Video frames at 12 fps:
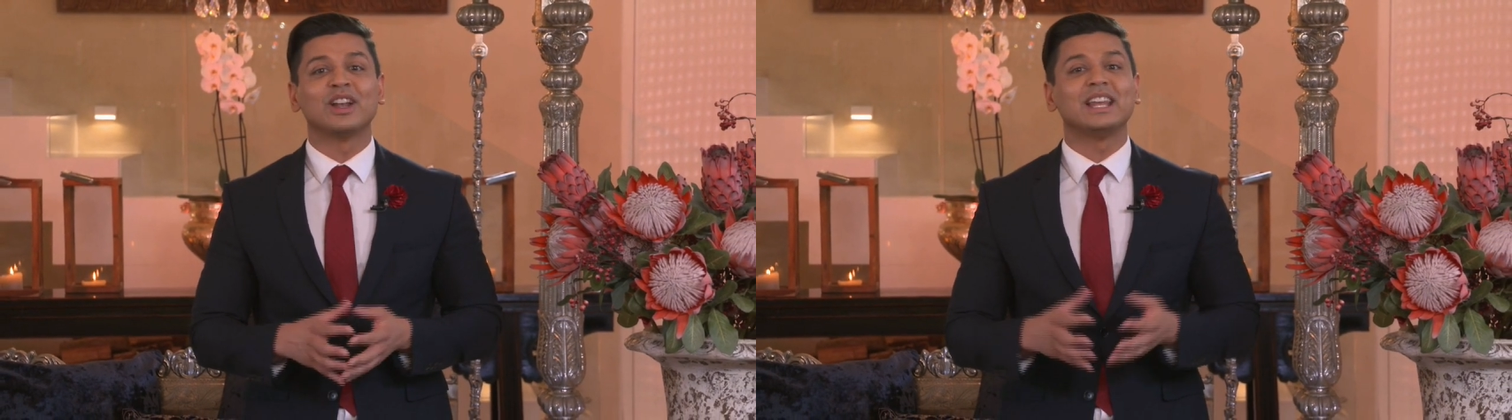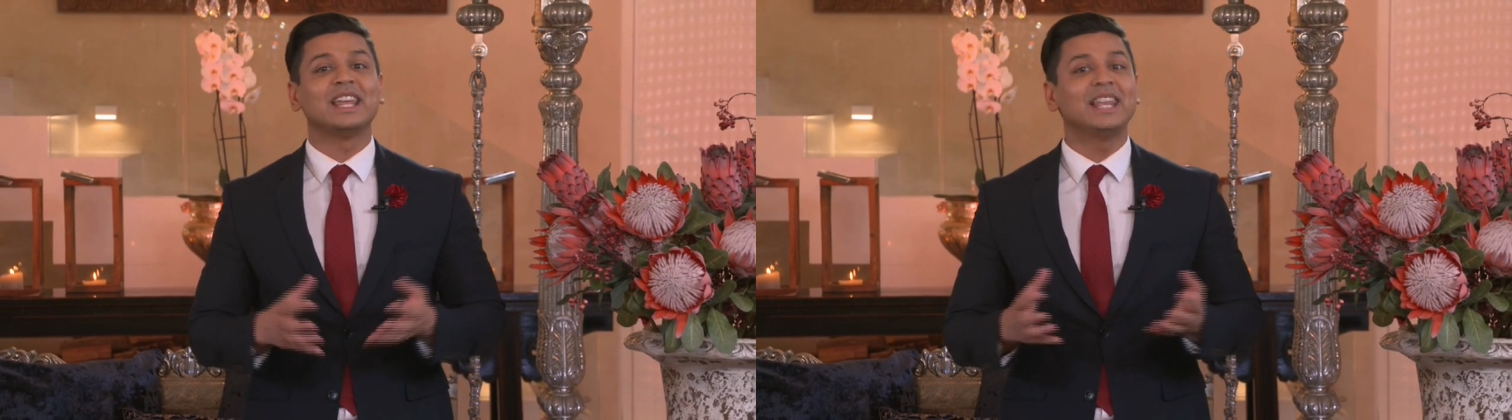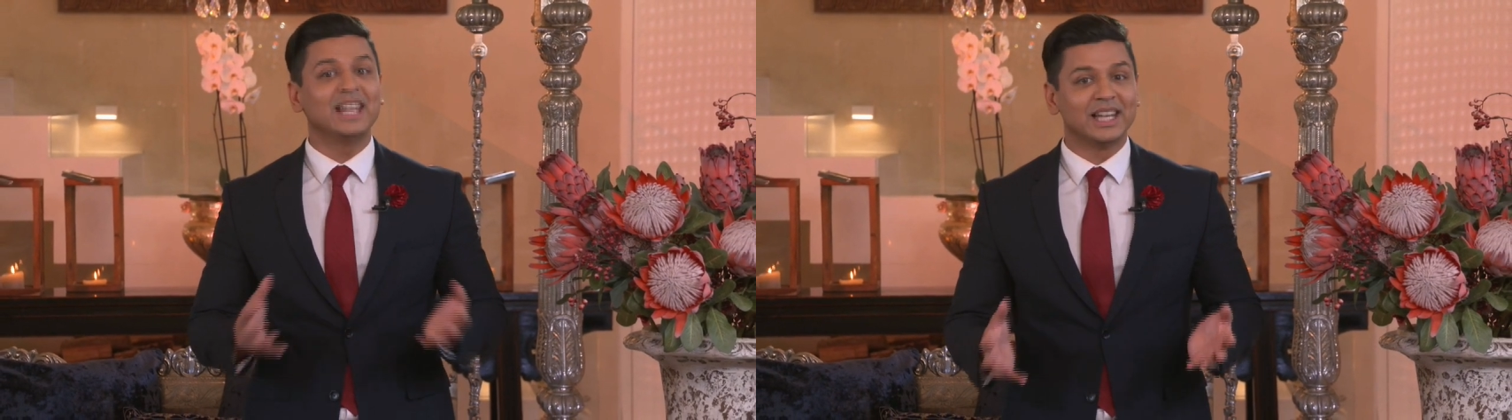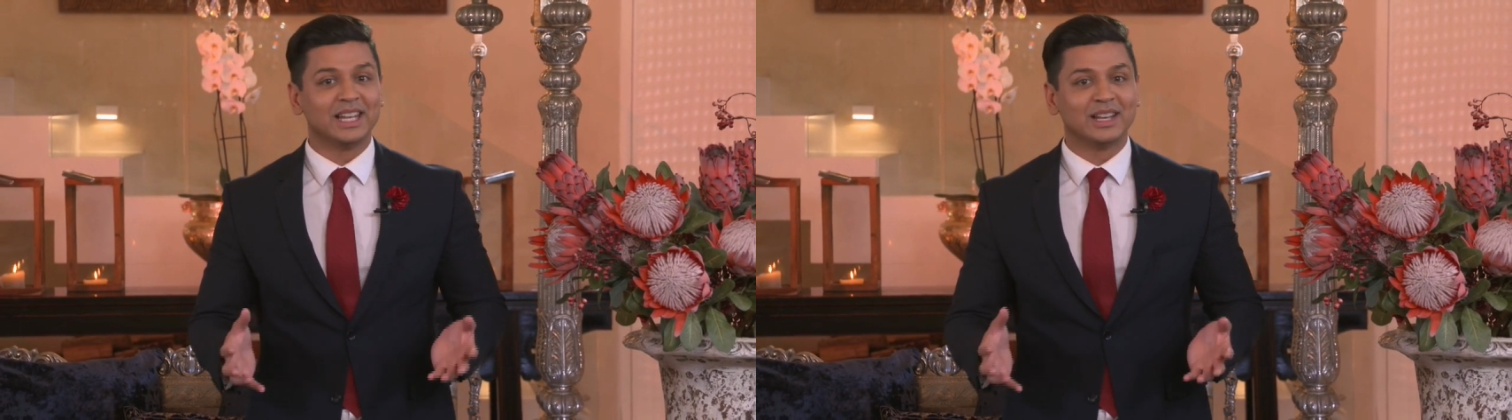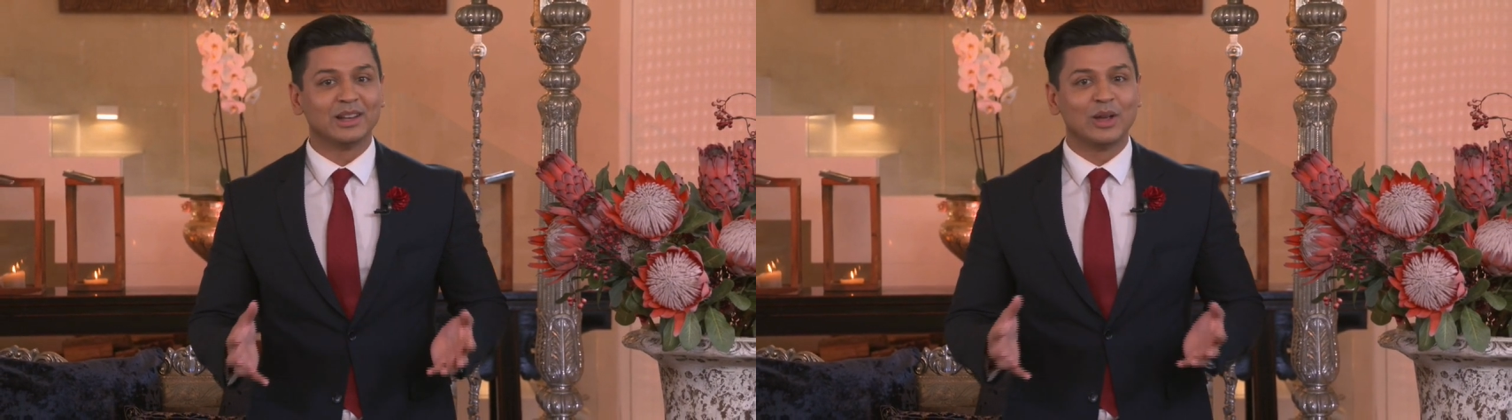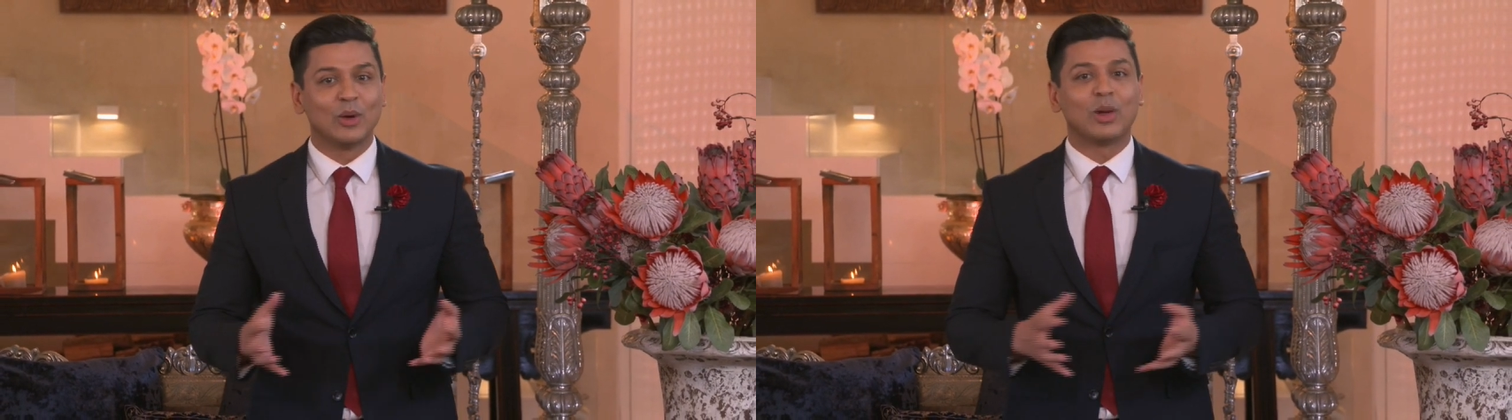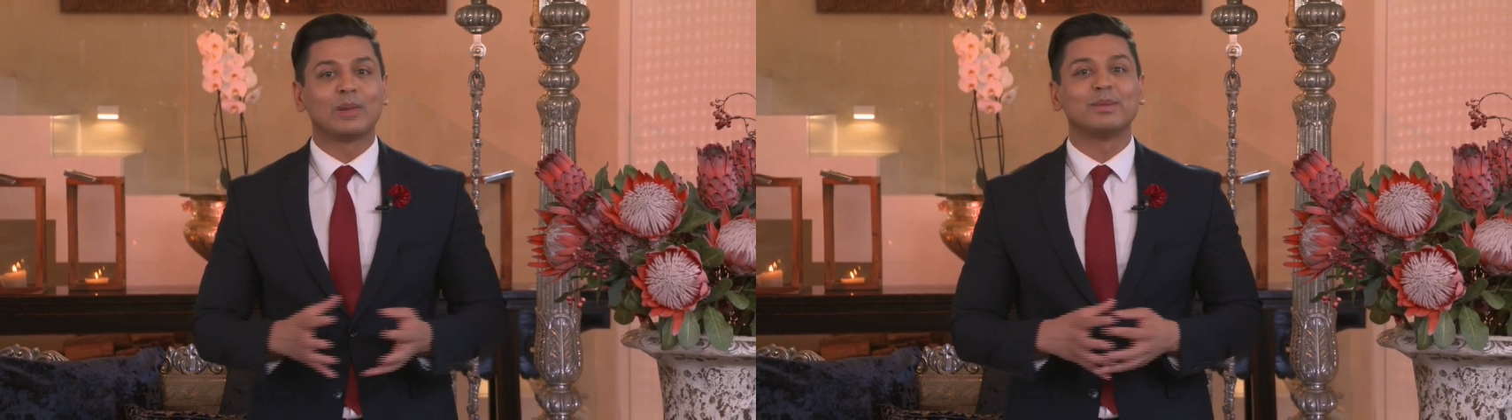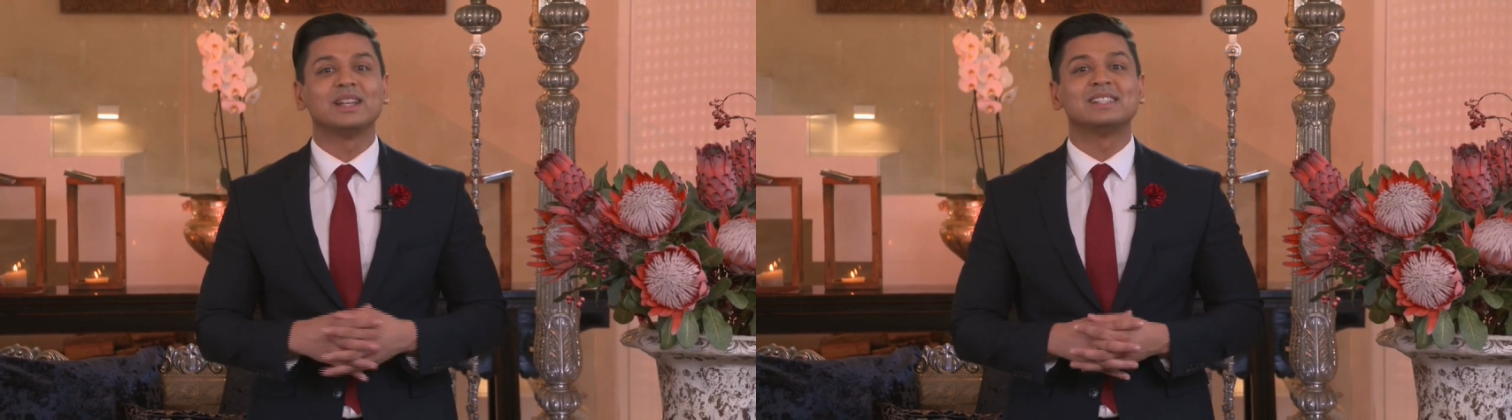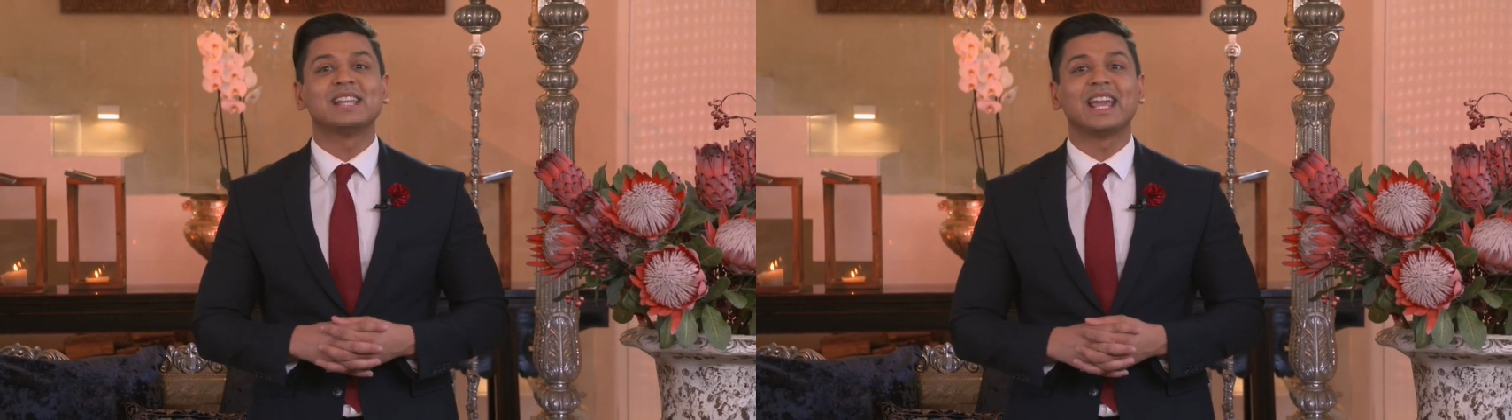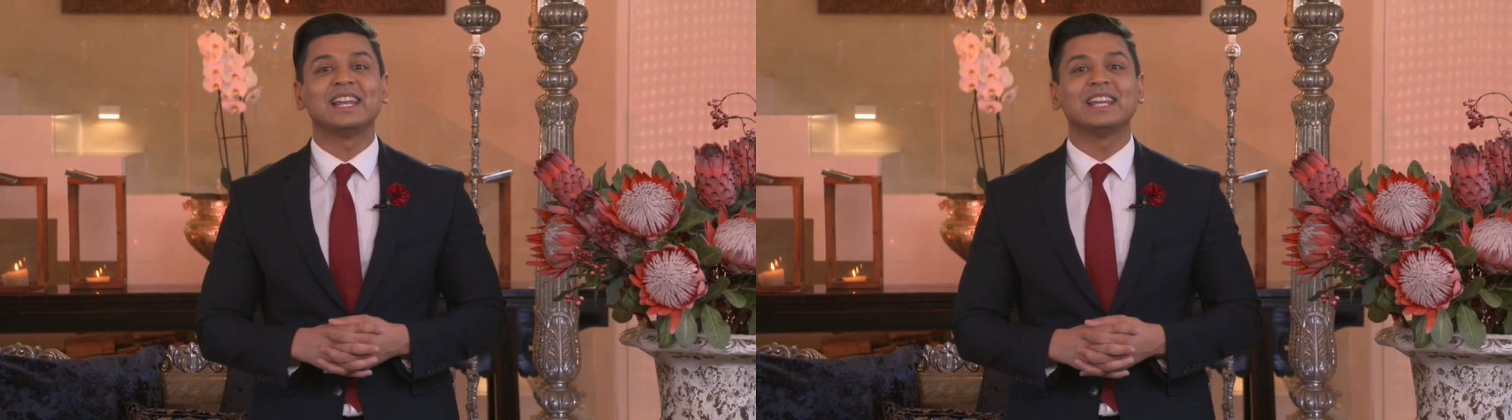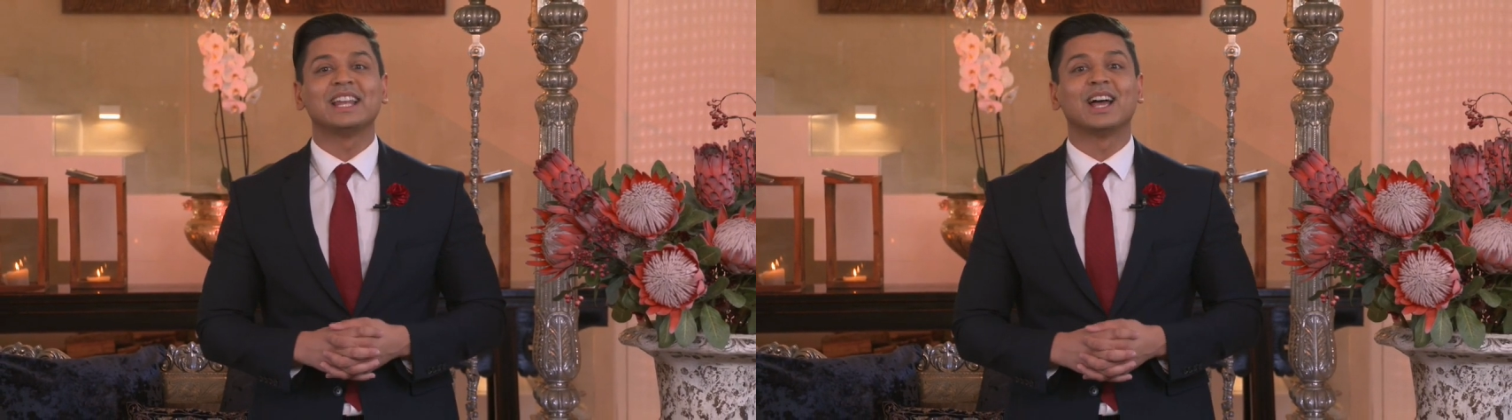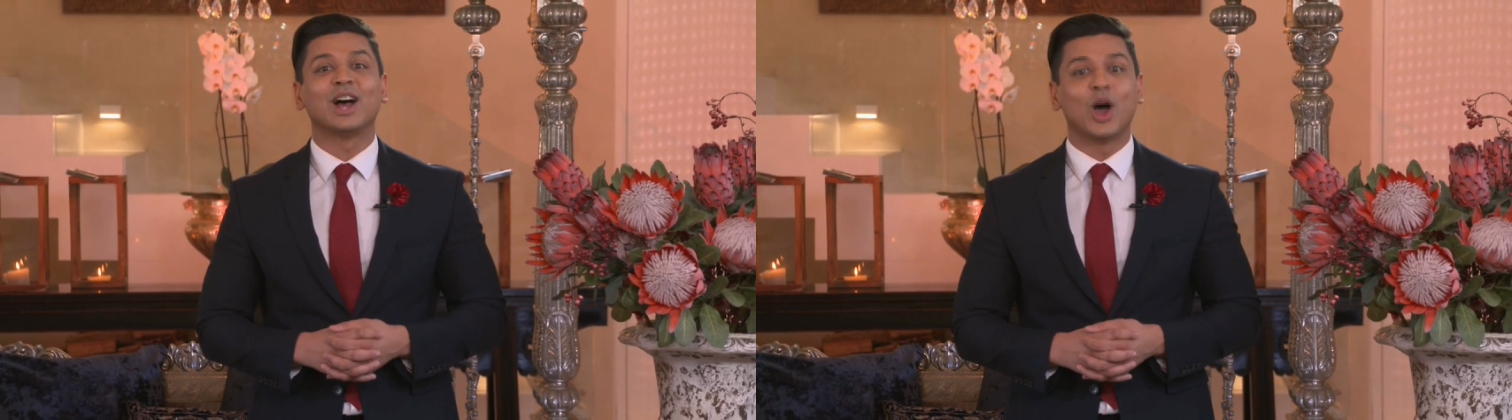on healing while maintaining her